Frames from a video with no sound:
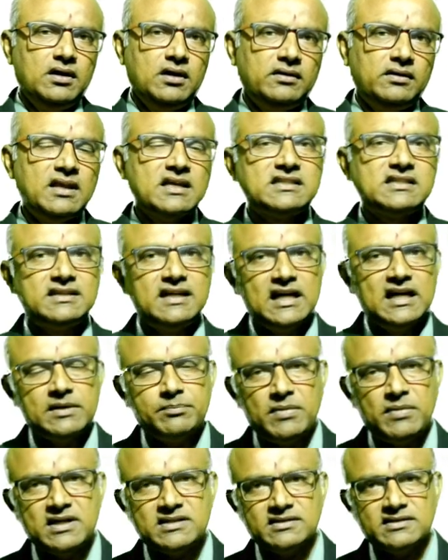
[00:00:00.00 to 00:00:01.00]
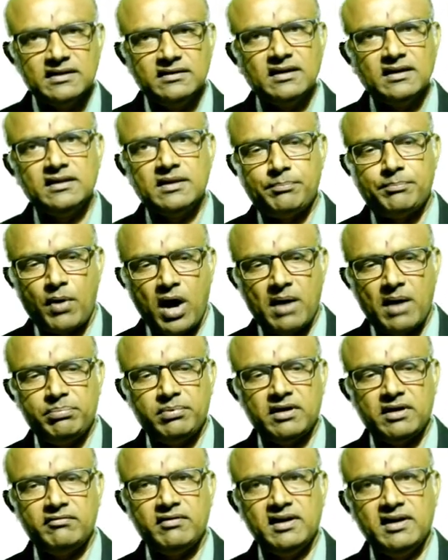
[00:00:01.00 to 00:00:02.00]
The statements in that the
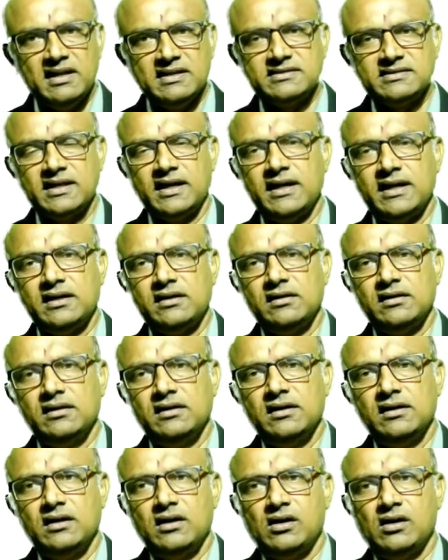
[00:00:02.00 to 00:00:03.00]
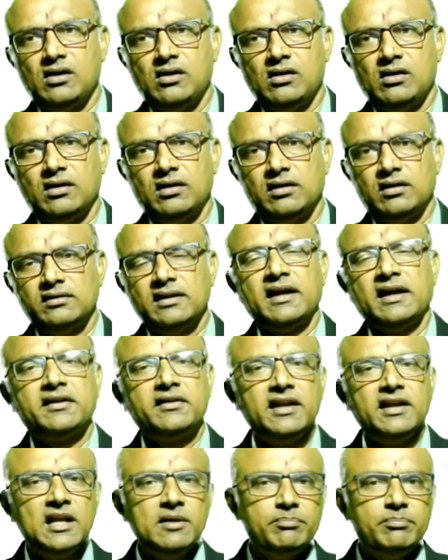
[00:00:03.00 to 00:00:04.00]
popular one is that the
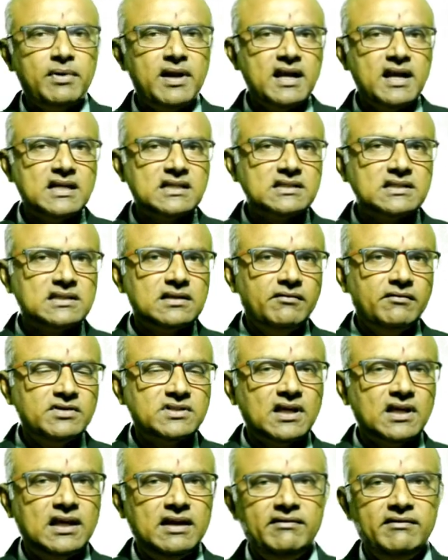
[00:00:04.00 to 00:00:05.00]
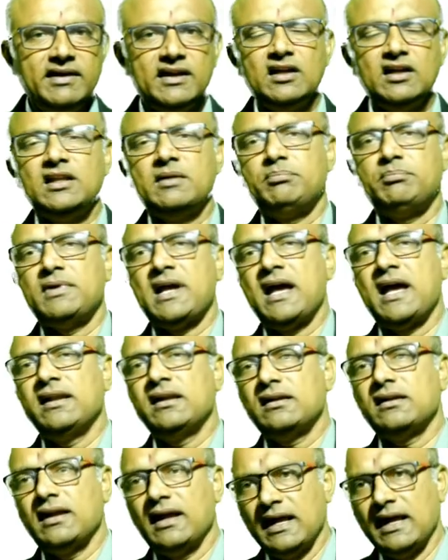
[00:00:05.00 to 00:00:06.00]
green plants which are living on the
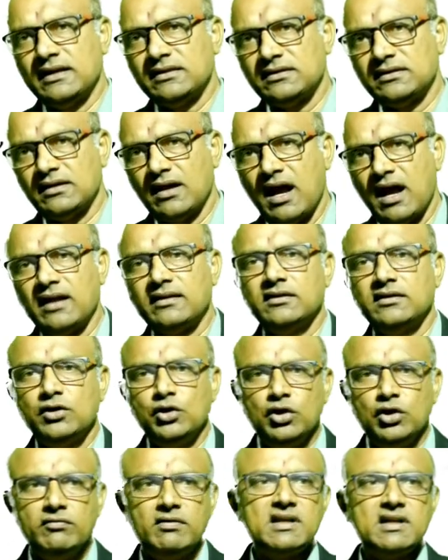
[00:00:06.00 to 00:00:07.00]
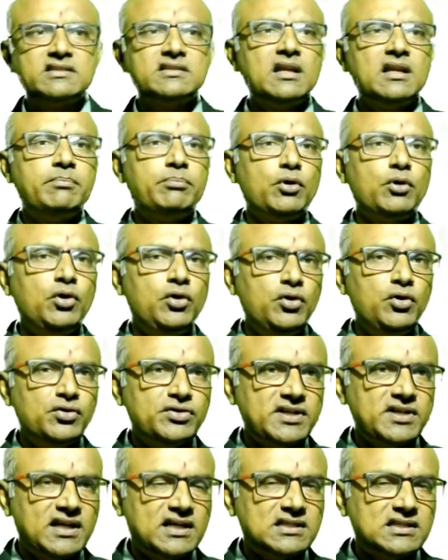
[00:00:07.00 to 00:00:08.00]
planet Earth are the universal
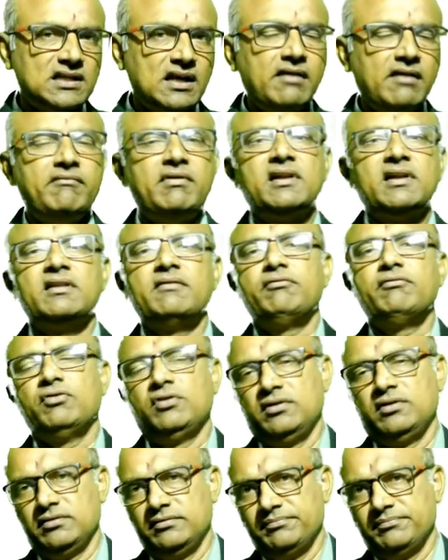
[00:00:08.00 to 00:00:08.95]
producers for the food.